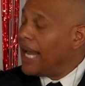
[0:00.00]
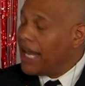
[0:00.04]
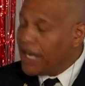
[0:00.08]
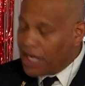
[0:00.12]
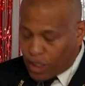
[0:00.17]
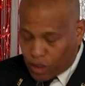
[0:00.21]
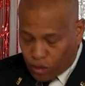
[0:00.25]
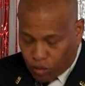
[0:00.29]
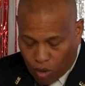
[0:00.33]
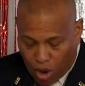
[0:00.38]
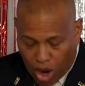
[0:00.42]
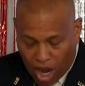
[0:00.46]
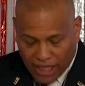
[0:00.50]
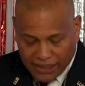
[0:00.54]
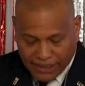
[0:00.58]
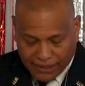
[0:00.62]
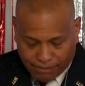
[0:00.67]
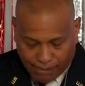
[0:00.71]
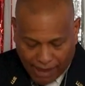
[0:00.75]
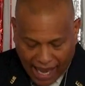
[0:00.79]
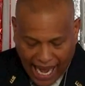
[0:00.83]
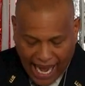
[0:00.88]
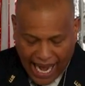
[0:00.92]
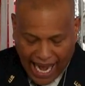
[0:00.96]
and
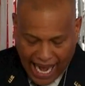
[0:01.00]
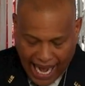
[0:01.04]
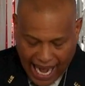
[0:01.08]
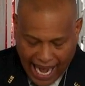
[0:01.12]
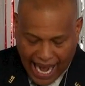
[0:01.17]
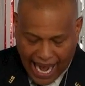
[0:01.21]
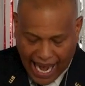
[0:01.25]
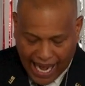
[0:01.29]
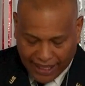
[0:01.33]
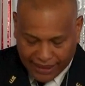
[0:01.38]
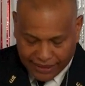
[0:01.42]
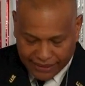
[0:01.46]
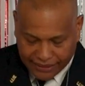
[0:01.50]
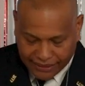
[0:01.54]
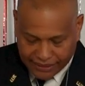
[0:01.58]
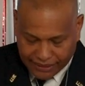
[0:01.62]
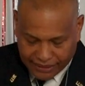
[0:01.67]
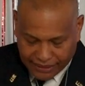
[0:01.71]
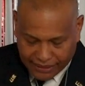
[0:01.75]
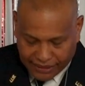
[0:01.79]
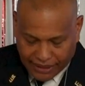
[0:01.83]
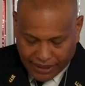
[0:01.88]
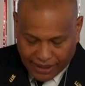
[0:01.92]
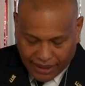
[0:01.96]
across my heart.
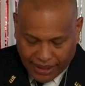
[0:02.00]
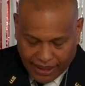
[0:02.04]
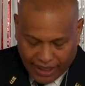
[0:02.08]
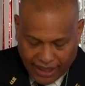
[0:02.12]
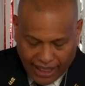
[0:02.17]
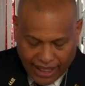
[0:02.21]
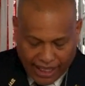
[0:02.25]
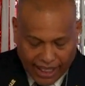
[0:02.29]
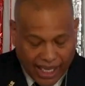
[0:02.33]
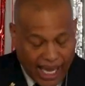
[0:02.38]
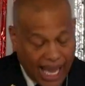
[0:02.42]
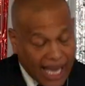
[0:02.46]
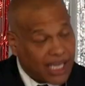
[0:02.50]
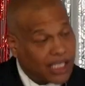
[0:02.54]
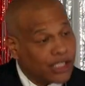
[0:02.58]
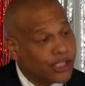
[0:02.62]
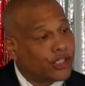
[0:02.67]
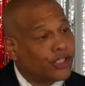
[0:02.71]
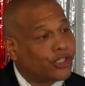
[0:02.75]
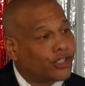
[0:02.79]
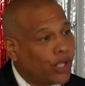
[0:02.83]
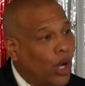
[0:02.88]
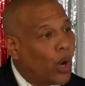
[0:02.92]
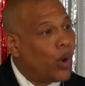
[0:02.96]
And like a
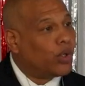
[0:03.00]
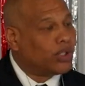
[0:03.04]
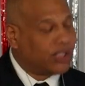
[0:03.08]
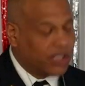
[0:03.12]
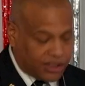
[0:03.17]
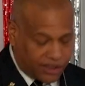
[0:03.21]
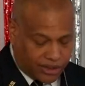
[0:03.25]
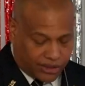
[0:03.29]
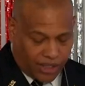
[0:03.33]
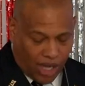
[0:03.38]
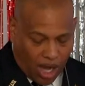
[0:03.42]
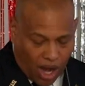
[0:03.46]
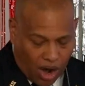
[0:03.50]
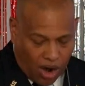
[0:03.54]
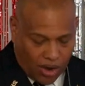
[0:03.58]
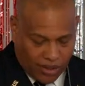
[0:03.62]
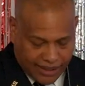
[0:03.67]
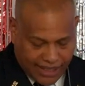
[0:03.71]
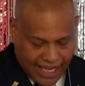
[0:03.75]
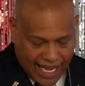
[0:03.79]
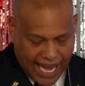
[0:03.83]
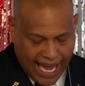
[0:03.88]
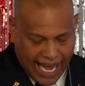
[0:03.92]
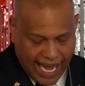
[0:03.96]
soldier's
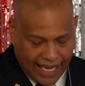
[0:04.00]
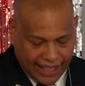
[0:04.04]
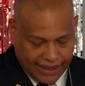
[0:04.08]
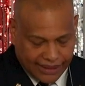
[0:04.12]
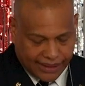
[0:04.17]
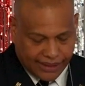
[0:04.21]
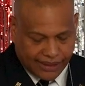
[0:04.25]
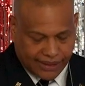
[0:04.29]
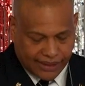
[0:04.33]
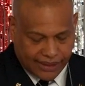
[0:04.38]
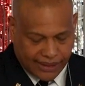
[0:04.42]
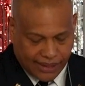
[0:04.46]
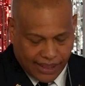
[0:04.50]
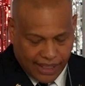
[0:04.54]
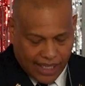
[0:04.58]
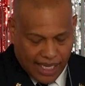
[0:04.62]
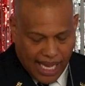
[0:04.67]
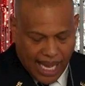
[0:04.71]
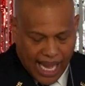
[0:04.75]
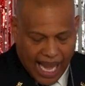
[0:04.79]
dog tags,